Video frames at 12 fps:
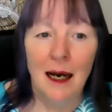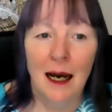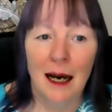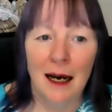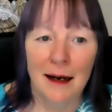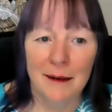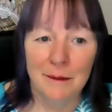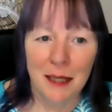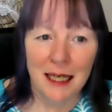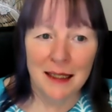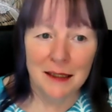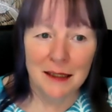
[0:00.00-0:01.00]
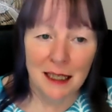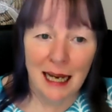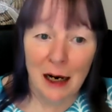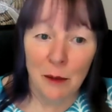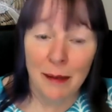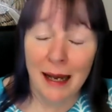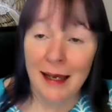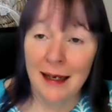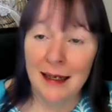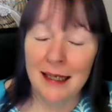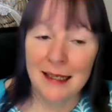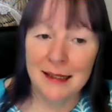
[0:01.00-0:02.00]
and
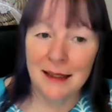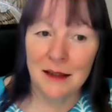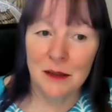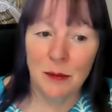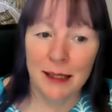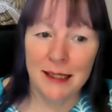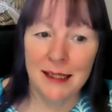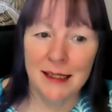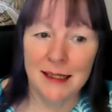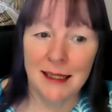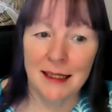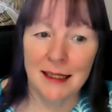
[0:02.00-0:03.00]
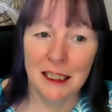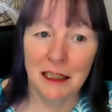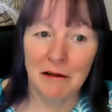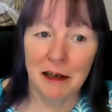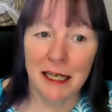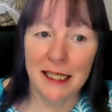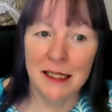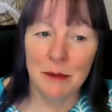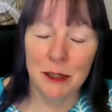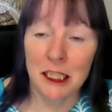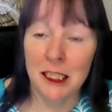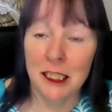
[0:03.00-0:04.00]
Haumea is at 26 degrees,
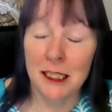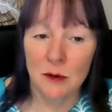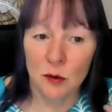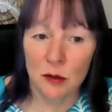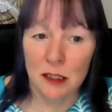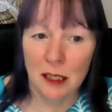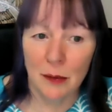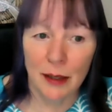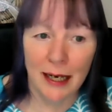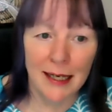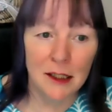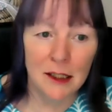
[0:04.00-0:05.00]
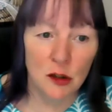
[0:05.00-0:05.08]
which is also an 8.